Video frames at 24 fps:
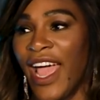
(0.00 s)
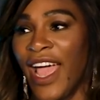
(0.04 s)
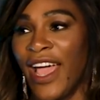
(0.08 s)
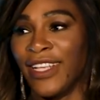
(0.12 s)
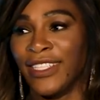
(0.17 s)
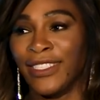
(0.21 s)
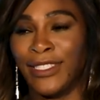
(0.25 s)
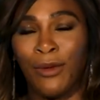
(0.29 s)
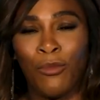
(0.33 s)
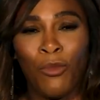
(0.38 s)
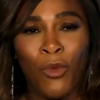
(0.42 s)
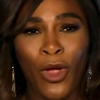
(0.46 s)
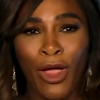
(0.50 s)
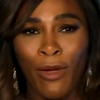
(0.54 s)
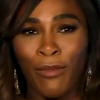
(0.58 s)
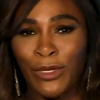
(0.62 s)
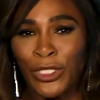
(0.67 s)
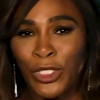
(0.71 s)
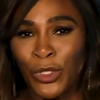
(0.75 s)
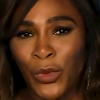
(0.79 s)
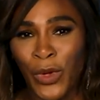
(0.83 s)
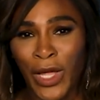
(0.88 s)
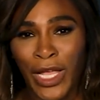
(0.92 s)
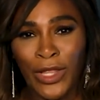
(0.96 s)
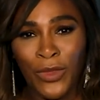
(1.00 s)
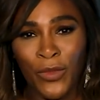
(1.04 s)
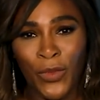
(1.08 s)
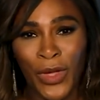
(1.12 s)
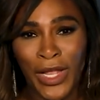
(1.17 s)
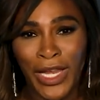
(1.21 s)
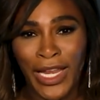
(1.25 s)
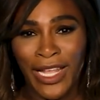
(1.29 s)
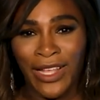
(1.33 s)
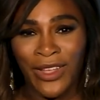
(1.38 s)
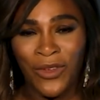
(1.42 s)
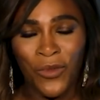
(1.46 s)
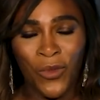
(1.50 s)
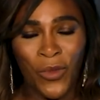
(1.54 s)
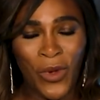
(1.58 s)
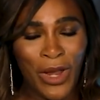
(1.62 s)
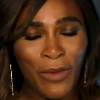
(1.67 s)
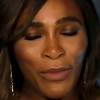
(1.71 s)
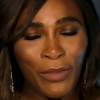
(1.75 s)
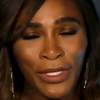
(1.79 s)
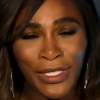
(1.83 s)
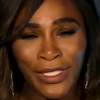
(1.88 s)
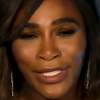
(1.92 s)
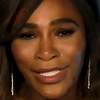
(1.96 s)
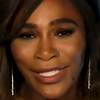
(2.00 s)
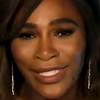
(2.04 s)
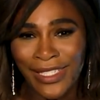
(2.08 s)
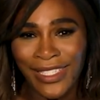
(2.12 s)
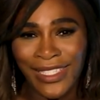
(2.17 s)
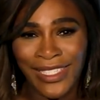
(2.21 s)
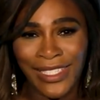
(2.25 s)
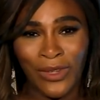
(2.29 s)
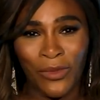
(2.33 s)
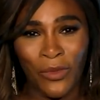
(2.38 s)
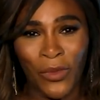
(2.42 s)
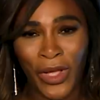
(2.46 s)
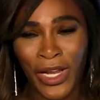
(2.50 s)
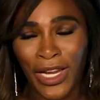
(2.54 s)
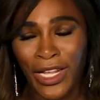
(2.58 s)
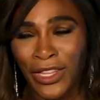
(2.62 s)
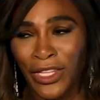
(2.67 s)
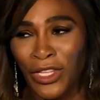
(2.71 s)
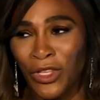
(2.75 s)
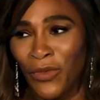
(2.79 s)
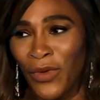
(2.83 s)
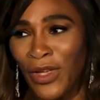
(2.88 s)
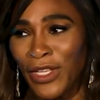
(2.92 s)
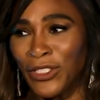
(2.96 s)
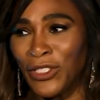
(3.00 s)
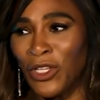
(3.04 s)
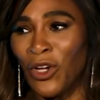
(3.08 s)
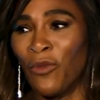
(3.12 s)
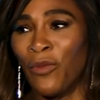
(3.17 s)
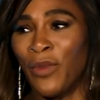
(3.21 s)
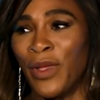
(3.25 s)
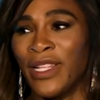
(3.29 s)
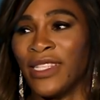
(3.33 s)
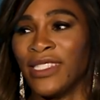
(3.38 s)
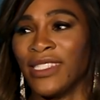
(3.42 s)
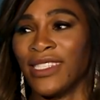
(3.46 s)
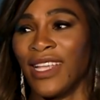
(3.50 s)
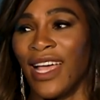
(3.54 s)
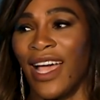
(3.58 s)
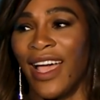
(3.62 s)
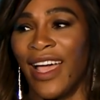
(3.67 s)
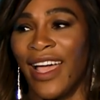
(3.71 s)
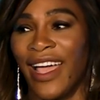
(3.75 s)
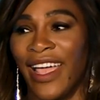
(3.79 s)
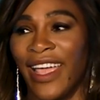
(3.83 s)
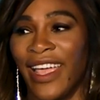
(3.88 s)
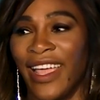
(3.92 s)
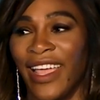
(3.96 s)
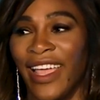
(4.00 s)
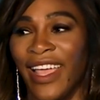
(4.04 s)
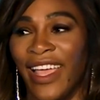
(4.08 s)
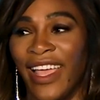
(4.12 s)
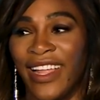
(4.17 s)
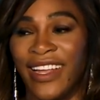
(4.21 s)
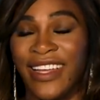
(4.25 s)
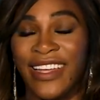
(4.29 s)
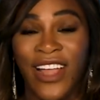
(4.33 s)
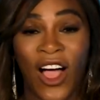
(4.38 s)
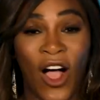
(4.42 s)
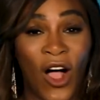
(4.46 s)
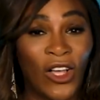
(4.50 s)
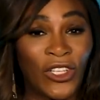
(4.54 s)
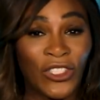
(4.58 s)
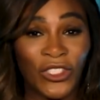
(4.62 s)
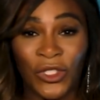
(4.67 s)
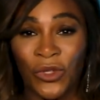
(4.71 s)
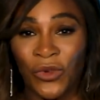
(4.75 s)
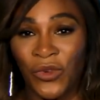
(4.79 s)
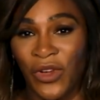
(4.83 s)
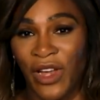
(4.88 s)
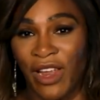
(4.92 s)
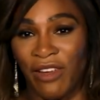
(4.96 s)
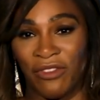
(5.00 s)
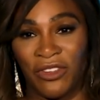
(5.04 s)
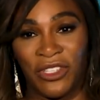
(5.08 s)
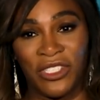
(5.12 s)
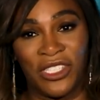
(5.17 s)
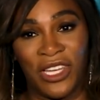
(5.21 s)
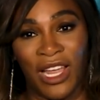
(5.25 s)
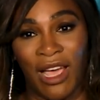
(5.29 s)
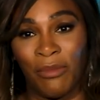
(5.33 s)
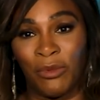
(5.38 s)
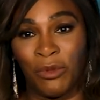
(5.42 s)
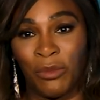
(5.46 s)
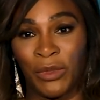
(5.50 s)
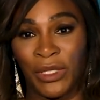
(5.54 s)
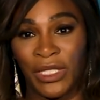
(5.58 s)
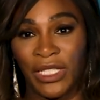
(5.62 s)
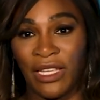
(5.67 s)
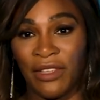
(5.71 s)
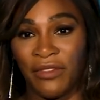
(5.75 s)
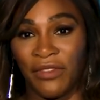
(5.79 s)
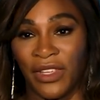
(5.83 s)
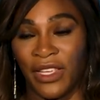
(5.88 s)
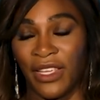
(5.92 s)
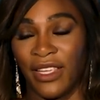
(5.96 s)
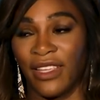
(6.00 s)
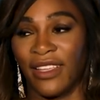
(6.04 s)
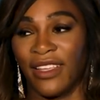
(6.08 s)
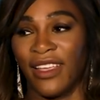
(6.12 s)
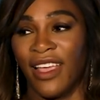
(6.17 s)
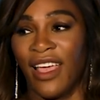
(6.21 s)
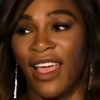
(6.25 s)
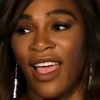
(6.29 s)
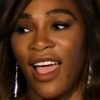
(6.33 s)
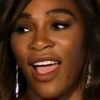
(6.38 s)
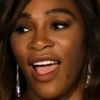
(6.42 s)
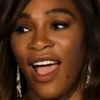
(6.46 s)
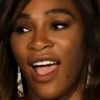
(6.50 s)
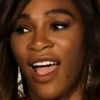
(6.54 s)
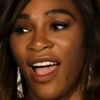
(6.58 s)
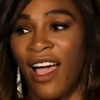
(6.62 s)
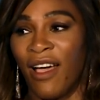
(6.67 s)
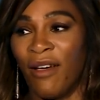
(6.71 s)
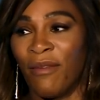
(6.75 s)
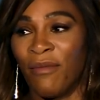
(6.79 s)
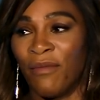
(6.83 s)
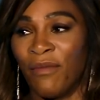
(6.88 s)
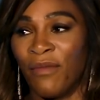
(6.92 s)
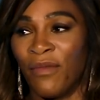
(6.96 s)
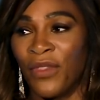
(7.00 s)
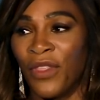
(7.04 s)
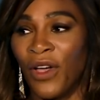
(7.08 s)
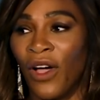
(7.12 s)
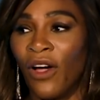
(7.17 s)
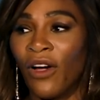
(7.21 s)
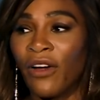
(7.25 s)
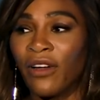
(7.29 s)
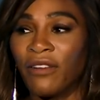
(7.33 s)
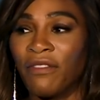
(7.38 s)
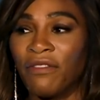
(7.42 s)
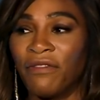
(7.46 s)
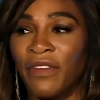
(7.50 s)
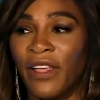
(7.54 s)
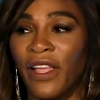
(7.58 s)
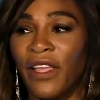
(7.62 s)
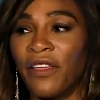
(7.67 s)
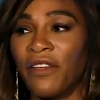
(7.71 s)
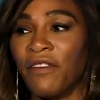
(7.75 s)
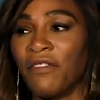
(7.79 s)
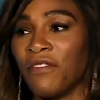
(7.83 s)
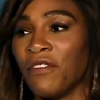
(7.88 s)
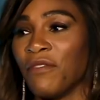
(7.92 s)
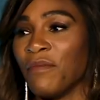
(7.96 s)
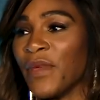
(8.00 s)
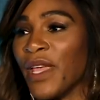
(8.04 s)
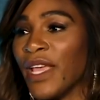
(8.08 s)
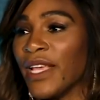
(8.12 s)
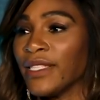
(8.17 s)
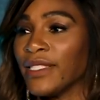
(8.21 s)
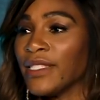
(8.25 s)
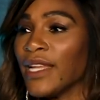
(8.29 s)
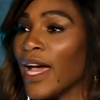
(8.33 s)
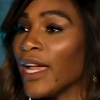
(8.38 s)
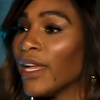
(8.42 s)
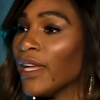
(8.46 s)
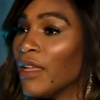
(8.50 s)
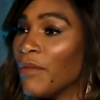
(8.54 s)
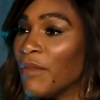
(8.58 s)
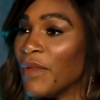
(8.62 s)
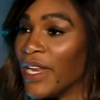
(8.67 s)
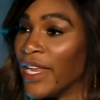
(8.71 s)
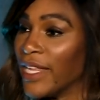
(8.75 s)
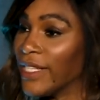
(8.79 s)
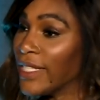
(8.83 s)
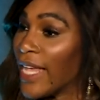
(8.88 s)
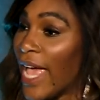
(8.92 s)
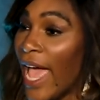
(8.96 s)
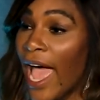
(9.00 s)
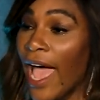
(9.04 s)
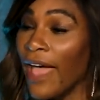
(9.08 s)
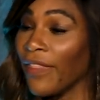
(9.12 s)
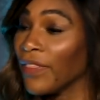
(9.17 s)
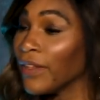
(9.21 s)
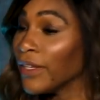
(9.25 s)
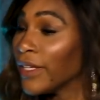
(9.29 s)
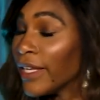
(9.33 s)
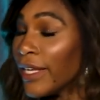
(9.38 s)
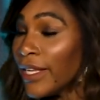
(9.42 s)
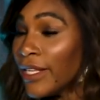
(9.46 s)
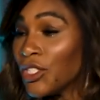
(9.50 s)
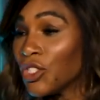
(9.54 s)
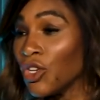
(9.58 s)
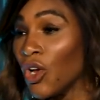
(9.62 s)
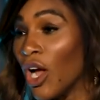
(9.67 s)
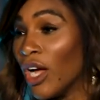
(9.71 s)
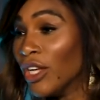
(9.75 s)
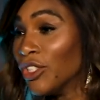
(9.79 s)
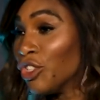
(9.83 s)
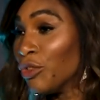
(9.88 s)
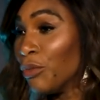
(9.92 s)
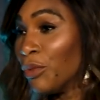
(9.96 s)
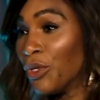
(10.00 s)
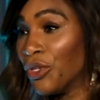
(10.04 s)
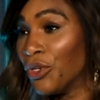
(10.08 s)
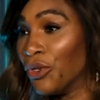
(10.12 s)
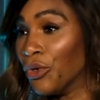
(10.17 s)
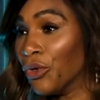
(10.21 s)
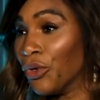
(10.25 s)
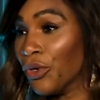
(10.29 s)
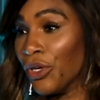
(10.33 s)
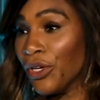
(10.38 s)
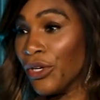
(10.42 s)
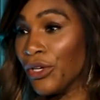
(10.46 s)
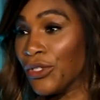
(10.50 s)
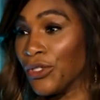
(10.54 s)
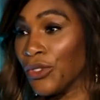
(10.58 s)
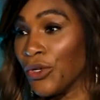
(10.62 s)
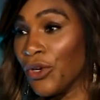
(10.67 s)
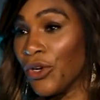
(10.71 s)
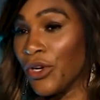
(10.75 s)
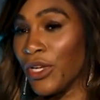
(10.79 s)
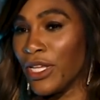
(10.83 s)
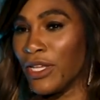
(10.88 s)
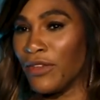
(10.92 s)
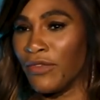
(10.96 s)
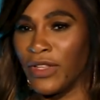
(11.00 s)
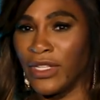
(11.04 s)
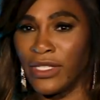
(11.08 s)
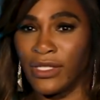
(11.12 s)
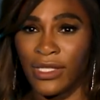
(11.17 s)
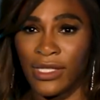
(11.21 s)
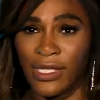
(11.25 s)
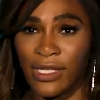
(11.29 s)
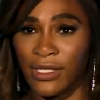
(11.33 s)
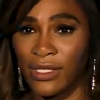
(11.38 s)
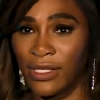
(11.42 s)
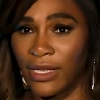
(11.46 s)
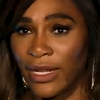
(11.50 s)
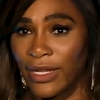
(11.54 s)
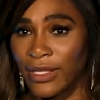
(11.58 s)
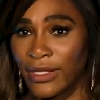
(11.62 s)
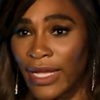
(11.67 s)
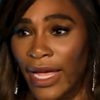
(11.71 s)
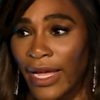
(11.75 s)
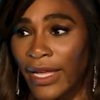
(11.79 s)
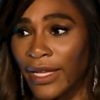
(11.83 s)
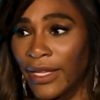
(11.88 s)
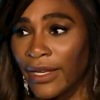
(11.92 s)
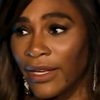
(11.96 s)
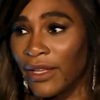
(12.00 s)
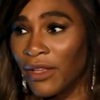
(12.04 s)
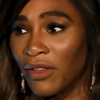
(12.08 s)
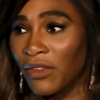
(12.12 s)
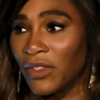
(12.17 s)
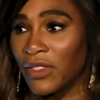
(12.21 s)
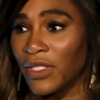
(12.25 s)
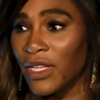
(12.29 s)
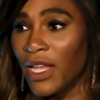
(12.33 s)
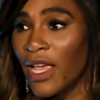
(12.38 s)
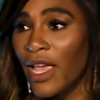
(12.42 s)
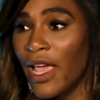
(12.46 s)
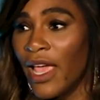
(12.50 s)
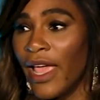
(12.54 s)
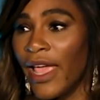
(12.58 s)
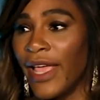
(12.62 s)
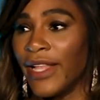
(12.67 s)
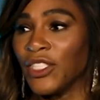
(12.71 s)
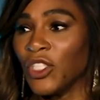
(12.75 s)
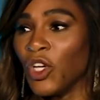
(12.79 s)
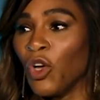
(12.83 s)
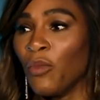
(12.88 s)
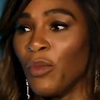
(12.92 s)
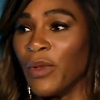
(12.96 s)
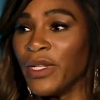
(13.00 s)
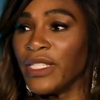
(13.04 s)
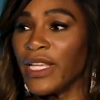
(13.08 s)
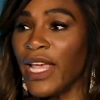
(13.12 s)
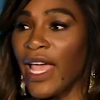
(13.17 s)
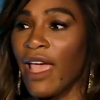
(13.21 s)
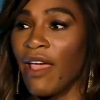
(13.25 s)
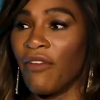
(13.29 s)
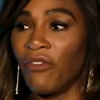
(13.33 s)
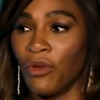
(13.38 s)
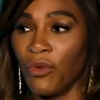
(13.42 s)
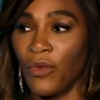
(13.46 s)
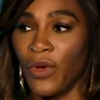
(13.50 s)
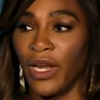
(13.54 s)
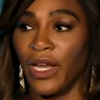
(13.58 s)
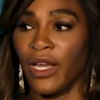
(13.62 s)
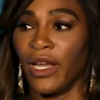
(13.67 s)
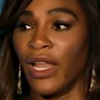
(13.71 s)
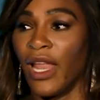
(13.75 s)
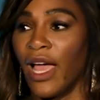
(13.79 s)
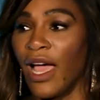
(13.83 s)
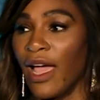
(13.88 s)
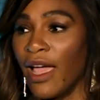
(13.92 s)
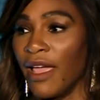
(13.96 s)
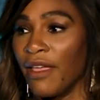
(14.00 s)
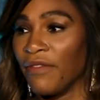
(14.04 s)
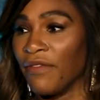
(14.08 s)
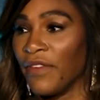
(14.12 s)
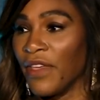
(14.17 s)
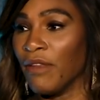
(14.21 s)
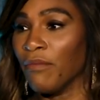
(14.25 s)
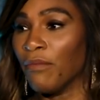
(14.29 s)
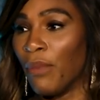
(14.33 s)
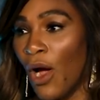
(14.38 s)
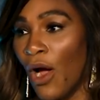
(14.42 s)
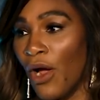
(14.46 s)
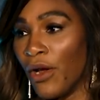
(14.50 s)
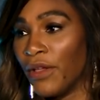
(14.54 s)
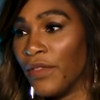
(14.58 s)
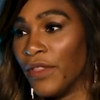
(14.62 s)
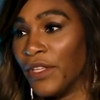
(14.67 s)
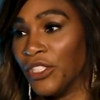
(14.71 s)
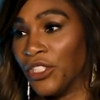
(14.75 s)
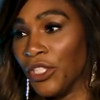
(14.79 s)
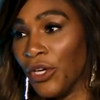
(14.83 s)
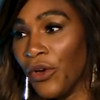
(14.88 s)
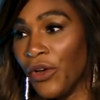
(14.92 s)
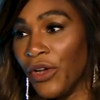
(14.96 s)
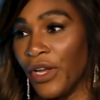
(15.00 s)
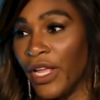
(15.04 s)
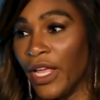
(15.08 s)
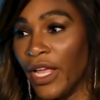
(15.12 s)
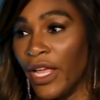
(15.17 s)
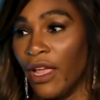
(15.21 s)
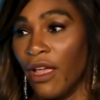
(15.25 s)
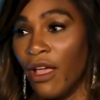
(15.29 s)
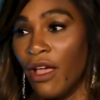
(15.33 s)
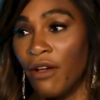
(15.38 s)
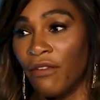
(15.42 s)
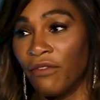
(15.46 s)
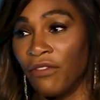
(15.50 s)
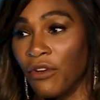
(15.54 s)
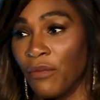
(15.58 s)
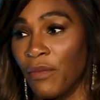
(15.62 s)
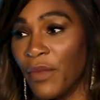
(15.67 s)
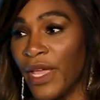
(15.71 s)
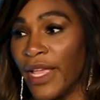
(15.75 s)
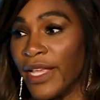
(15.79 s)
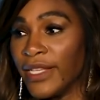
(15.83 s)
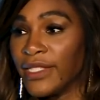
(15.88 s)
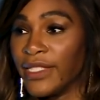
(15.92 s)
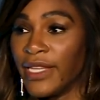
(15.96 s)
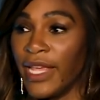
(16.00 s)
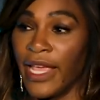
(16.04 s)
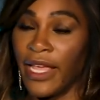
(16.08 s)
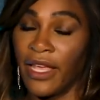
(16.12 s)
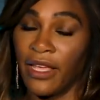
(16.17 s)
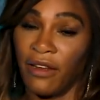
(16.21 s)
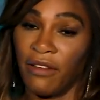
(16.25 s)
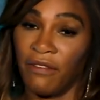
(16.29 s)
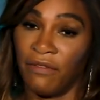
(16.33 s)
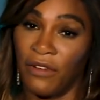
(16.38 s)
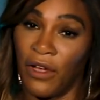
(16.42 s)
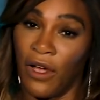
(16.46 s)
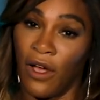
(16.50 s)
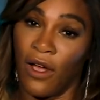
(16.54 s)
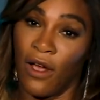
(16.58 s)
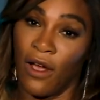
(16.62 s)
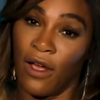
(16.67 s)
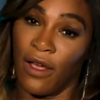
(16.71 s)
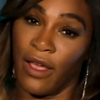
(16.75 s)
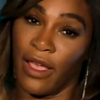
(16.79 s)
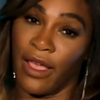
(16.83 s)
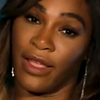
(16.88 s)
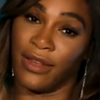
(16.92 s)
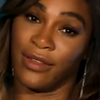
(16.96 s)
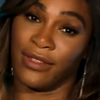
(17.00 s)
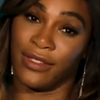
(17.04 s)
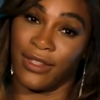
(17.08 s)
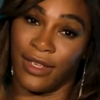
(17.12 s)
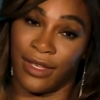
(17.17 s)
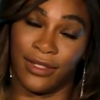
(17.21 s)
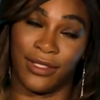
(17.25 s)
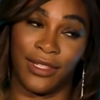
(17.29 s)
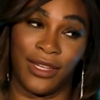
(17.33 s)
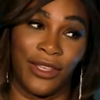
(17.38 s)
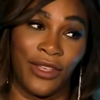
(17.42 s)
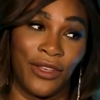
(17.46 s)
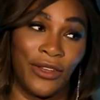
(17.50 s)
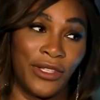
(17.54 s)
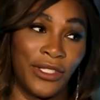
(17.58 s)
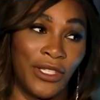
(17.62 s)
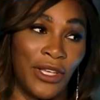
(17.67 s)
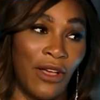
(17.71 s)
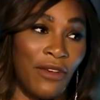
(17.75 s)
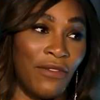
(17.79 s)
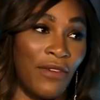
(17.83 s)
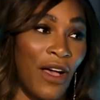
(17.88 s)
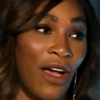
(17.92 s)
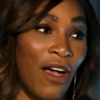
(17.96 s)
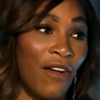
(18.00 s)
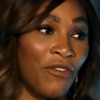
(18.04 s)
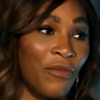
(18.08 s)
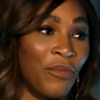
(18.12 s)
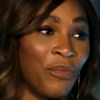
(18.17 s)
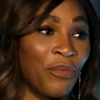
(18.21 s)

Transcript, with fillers: Somewhere in between winning Wimbledon's and winning the US Opens, I also never stopped believing. The art of failure for me is not limited to athletes or entrepreneurs or even seasoned executives. It's open to everyone in life, and part of the journey for me is taking a fall and dusting yourself off.